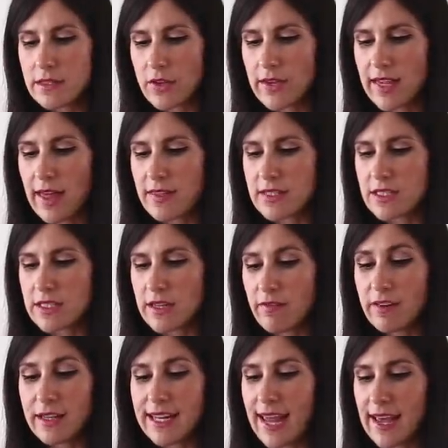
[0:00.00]
So yeah, this
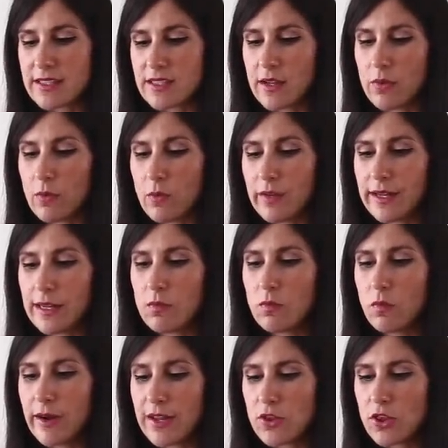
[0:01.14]
definitely has a really
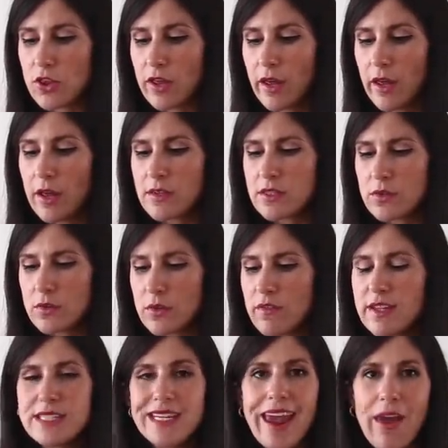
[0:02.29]
rich sort of
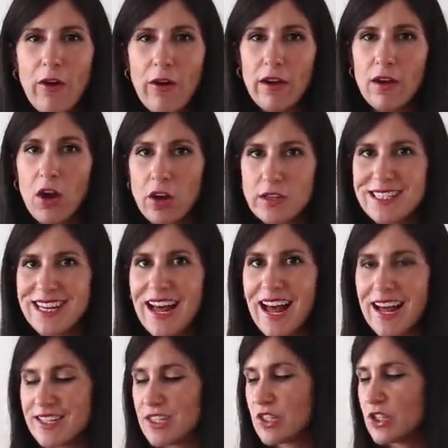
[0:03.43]
a terracotta
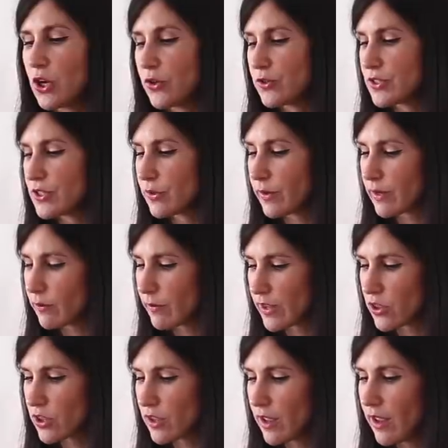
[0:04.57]
undertone to it,
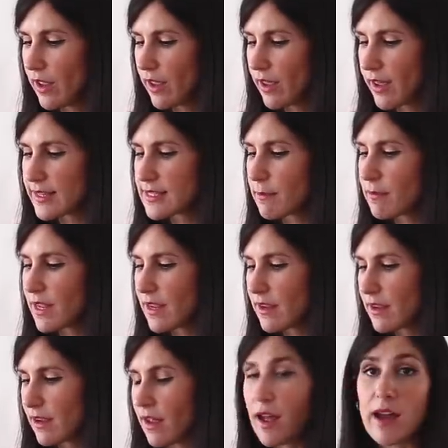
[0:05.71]
which it's
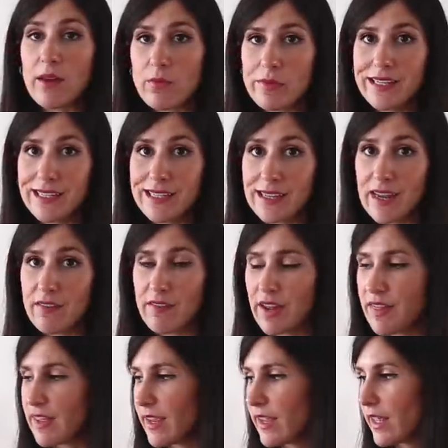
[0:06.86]
something I really love.
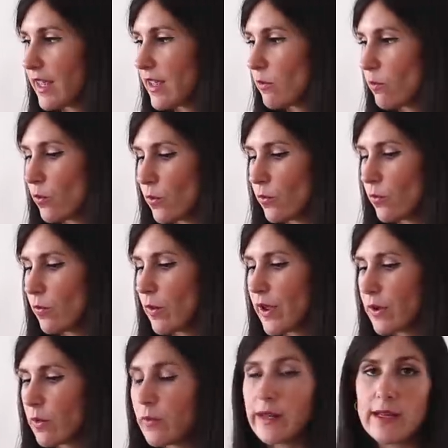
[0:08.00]
I think it will
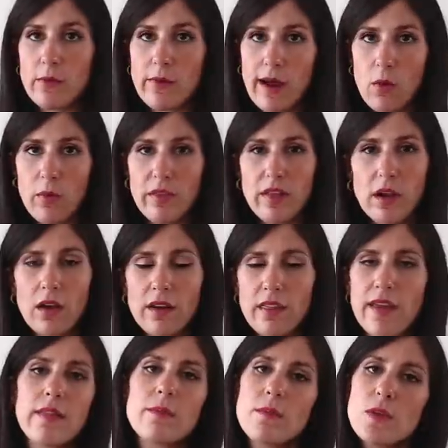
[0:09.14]
work really well with a lot of
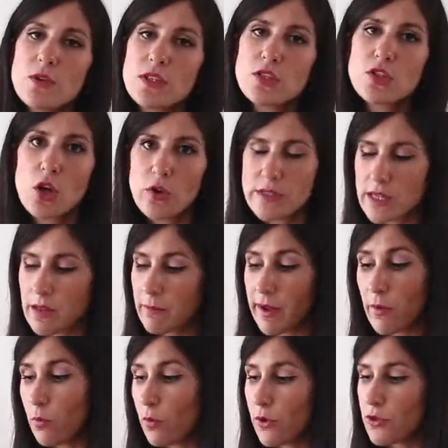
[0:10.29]
the other muted tones in
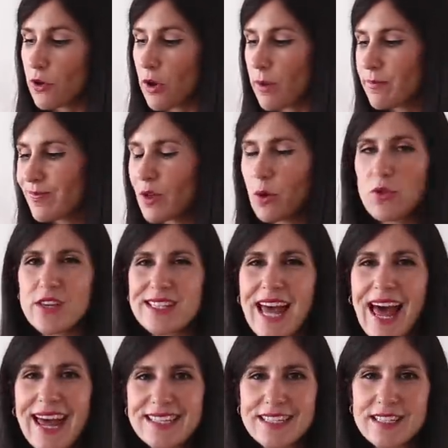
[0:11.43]
my wardrobe, or just
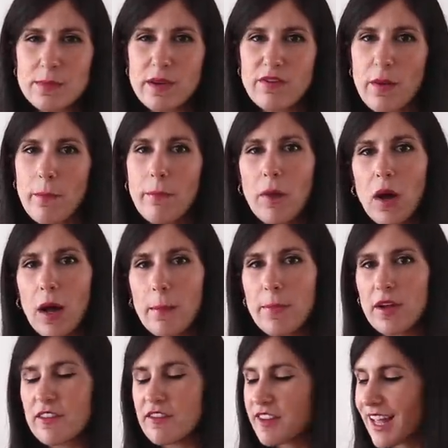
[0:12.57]
act as a bit of a
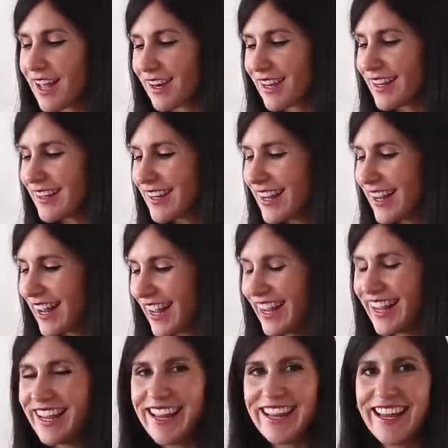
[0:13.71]
pop of colour
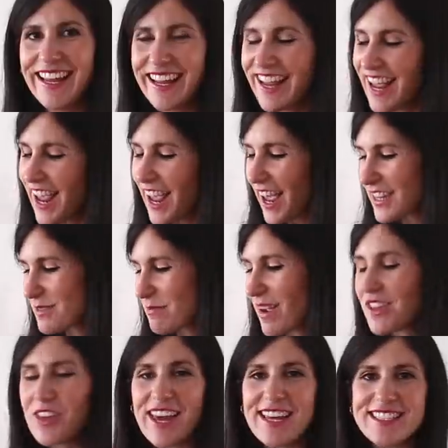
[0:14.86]
as
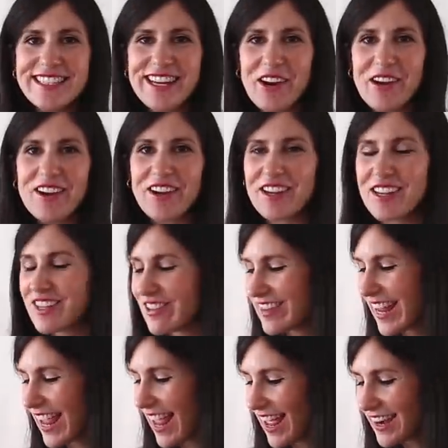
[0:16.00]
much as a terracotta
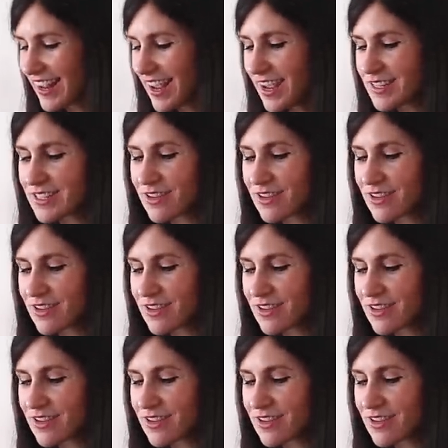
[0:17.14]
hue can.